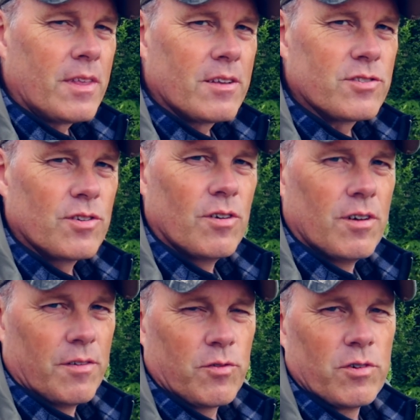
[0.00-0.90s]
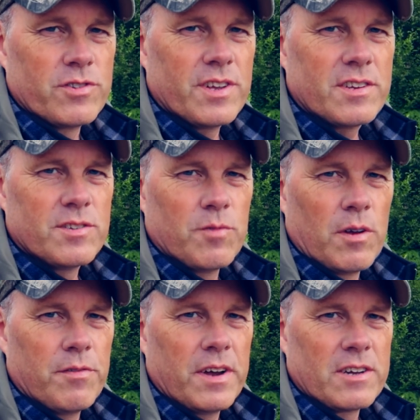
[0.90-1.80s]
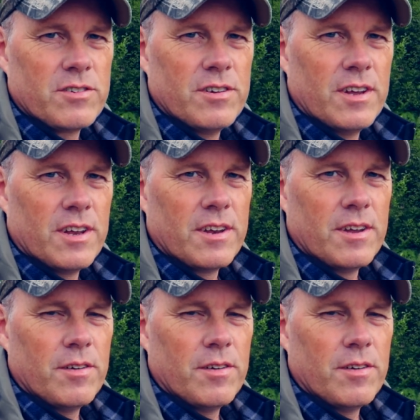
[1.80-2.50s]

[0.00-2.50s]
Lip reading: So of course that is one factor, and